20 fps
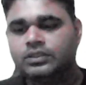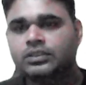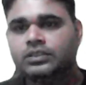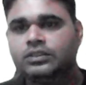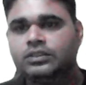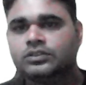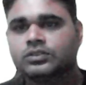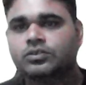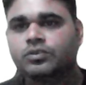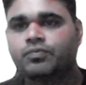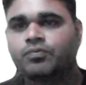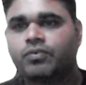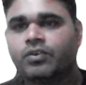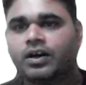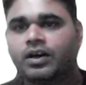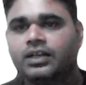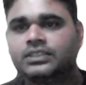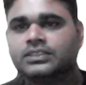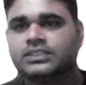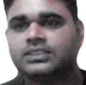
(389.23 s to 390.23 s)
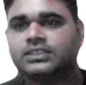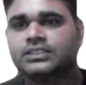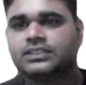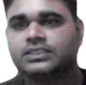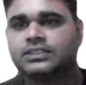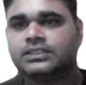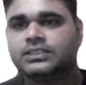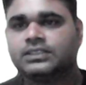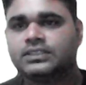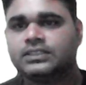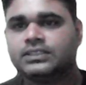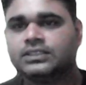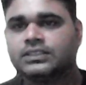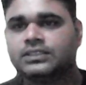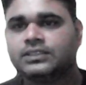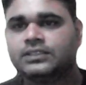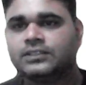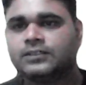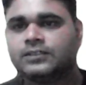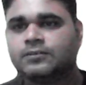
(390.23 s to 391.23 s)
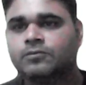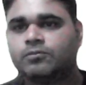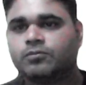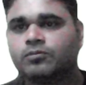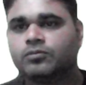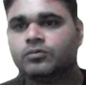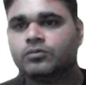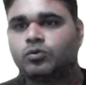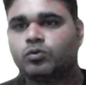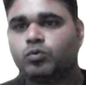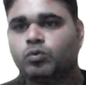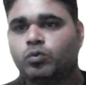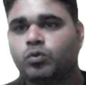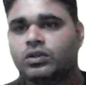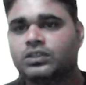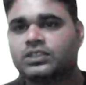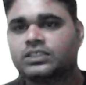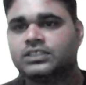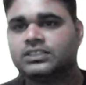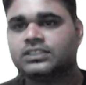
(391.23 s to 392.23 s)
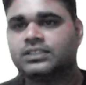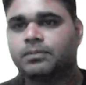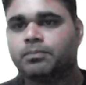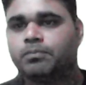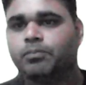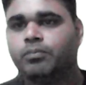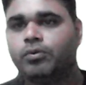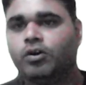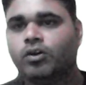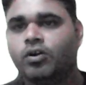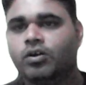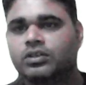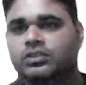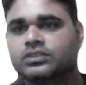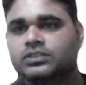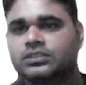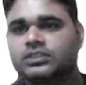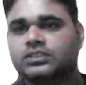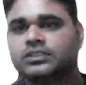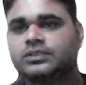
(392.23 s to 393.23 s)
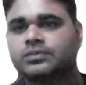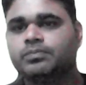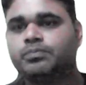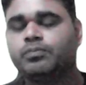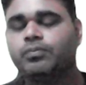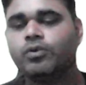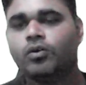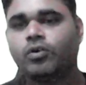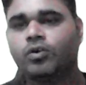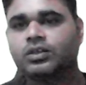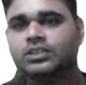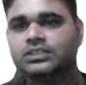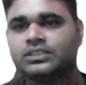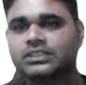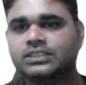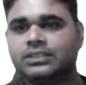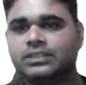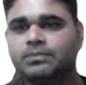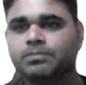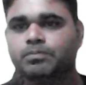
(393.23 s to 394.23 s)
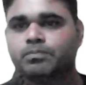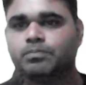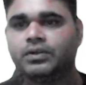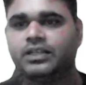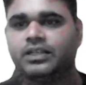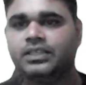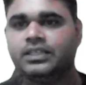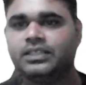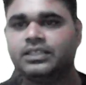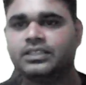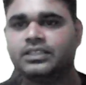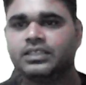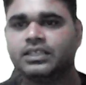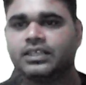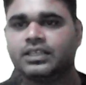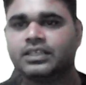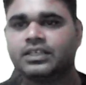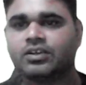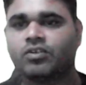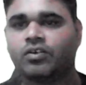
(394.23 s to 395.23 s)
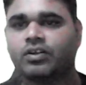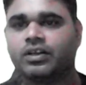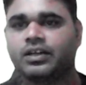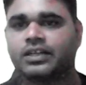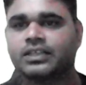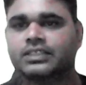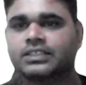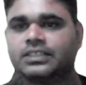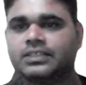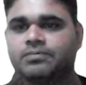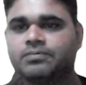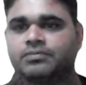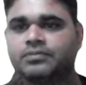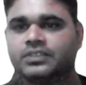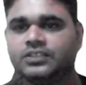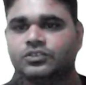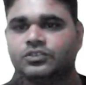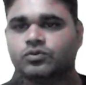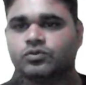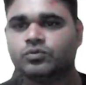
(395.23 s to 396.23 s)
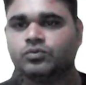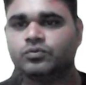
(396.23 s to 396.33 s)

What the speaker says: So first, what is the blood? So blood is simply a connective tissue.